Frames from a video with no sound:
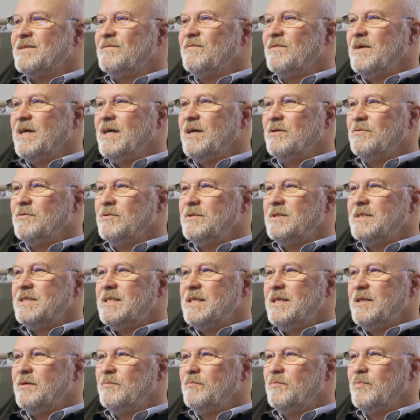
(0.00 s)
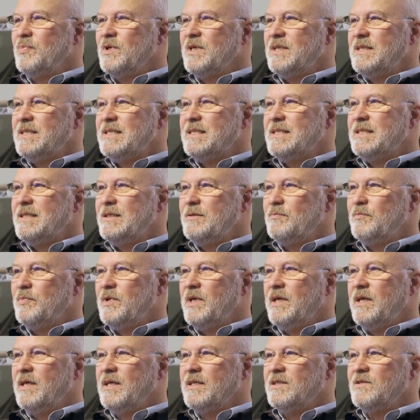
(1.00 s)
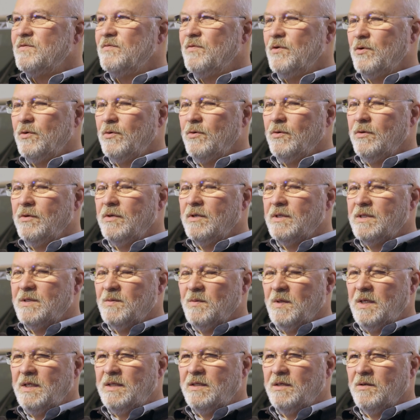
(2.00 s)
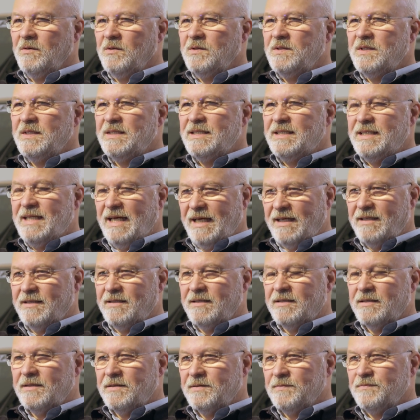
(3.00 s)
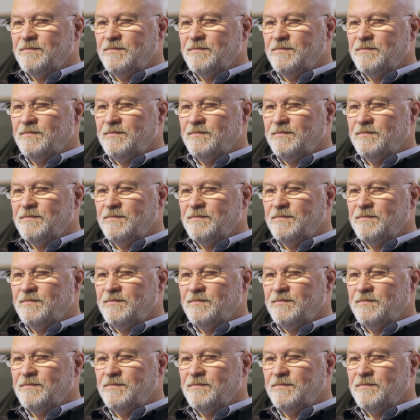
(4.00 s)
That wasn't granted until two thousand six.